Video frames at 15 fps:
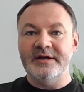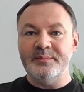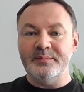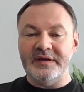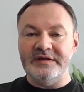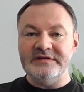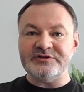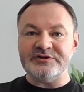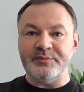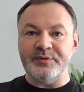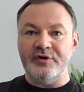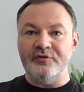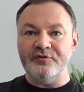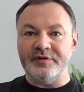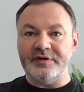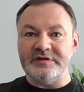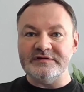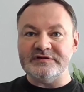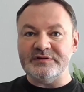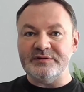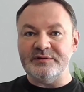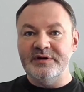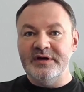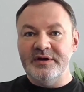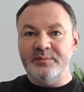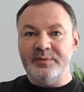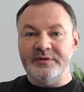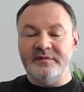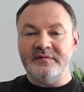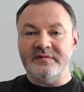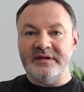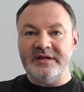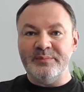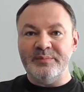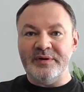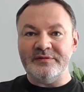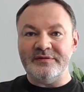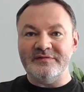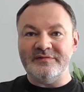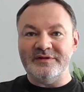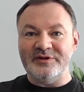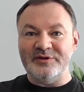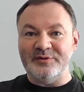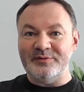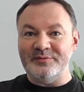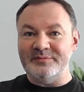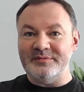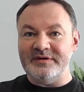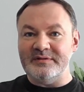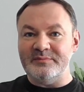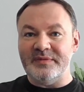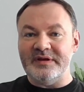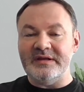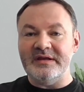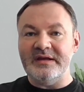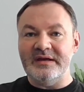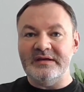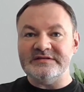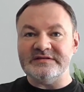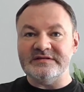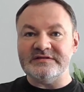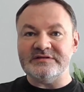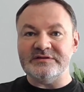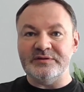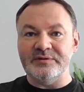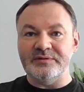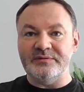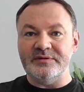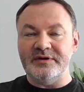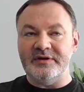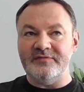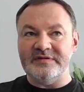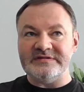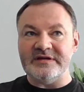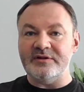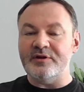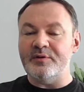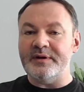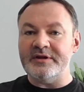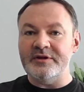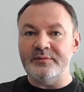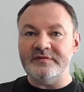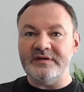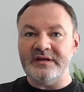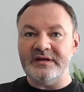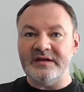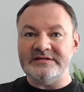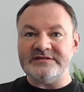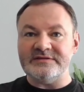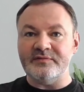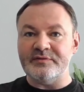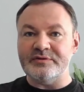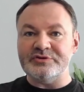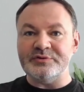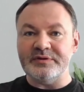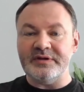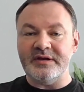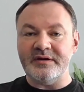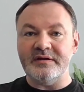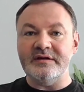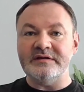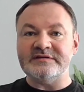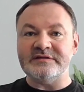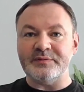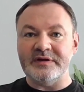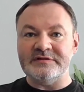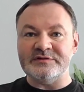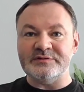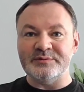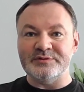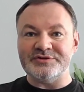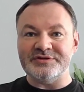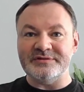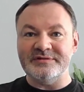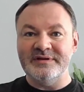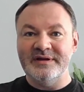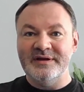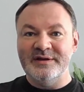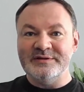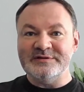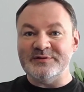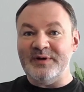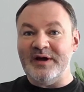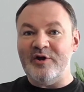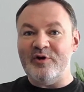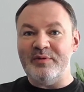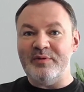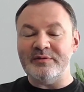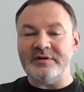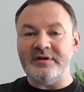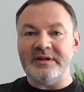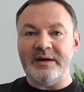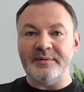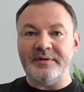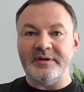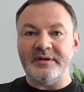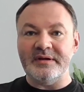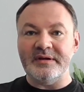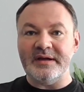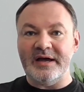mainstream offering. So when you think about it, in many cases, if it's a low acuity case, virtual care is the right solution. So how about allowing